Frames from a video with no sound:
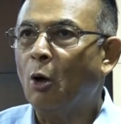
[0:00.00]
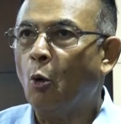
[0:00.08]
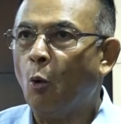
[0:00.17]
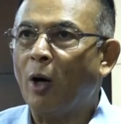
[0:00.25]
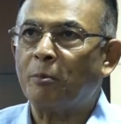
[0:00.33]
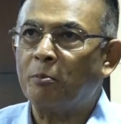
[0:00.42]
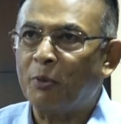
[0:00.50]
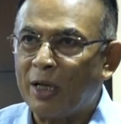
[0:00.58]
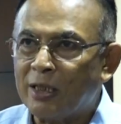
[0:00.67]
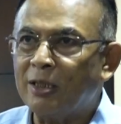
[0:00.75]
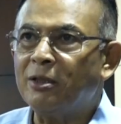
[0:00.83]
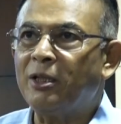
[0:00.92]
what
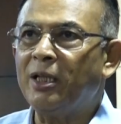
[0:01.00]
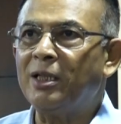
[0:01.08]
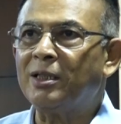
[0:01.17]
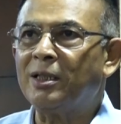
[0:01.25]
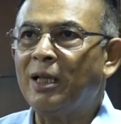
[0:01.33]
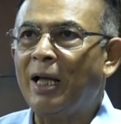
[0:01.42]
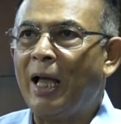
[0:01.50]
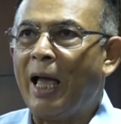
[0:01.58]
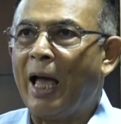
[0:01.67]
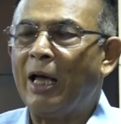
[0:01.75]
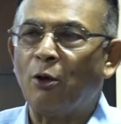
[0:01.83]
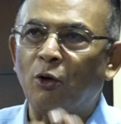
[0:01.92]
present is,
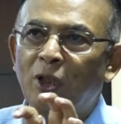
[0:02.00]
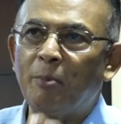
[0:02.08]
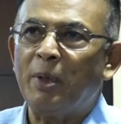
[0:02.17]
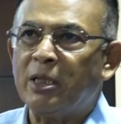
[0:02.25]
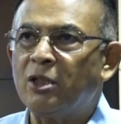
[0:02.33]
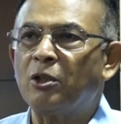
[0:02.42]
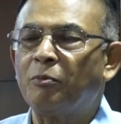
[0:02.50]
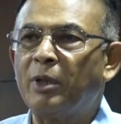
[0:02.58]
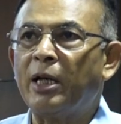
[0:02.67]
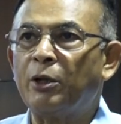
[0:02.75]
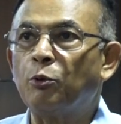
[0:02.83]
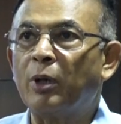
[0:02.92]
and on the basis of
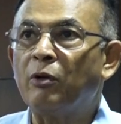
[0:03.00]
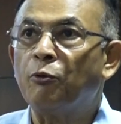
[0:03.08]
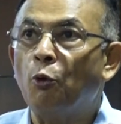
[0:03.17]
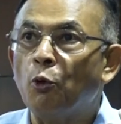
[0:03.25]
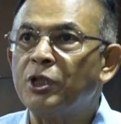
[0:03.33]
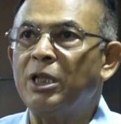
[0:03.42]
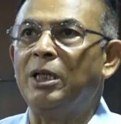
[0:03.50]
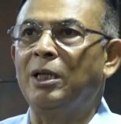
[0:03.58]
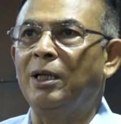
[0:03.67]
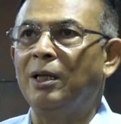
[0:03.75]
that you can foresee